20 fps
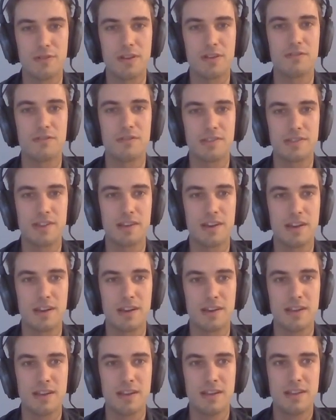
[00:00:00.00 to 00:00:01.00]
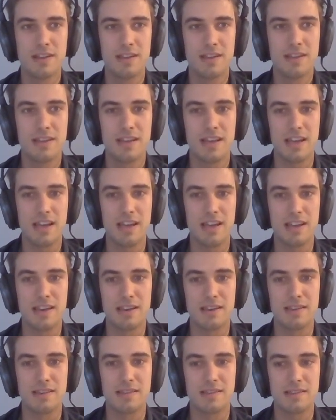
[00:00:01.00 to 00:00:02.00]
interest in it,
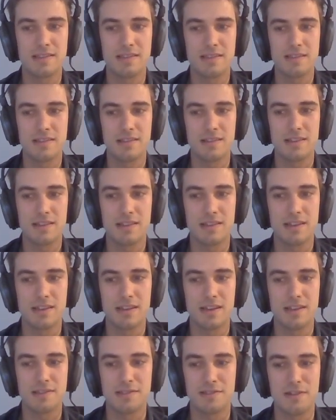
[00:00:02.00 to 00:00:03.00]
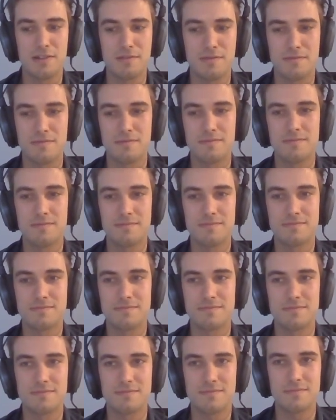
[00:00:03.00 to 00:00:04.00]
and don't
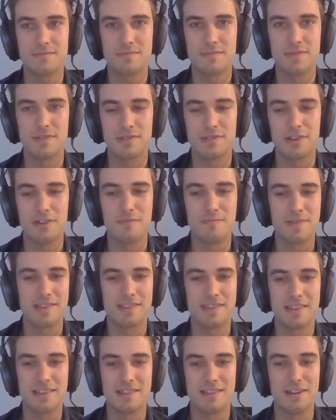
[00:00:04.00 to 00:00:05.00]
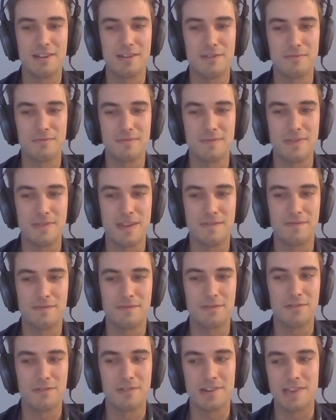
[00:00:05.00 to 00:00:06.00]
be, if
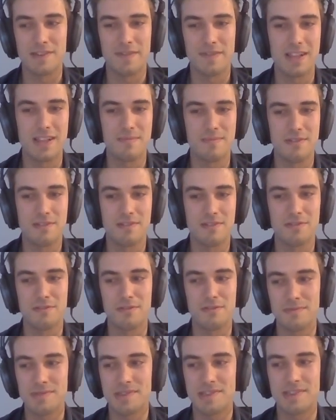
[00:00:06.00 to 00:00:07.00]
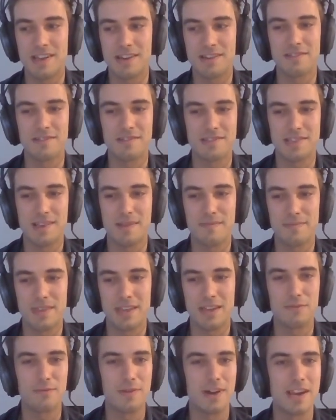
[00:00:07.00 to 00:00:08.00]
you're a developer, you're stuck on
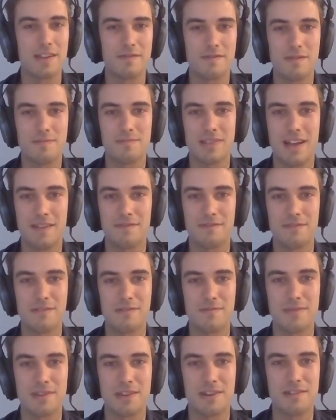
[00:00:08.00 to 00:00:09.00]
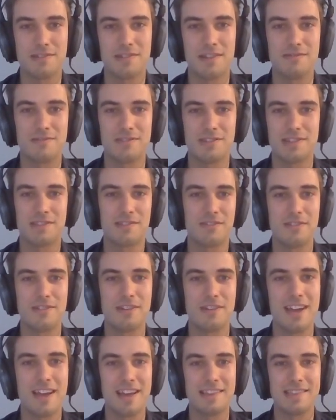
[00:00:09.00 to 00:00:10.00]
something waiting for platform, don't just throw
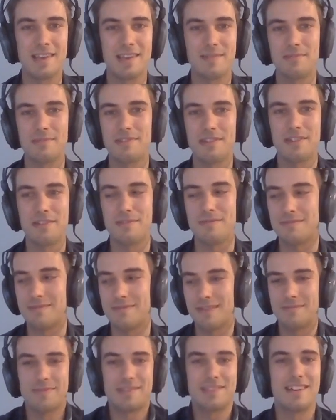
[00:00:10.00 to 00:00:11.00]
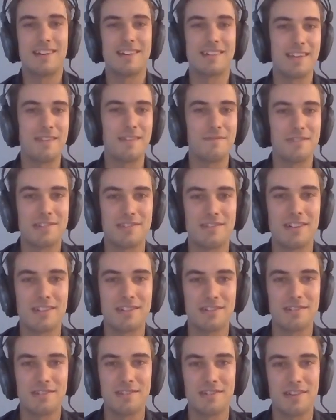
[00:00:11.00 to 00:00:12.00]
your hands up and go, I'm stuck,
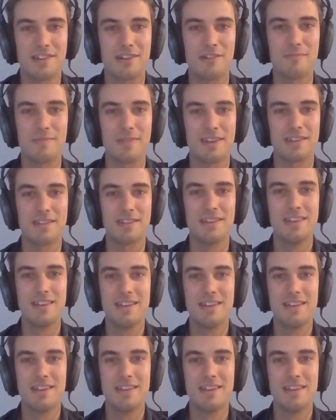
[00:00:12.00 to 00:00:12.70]
infrastructure is not helping.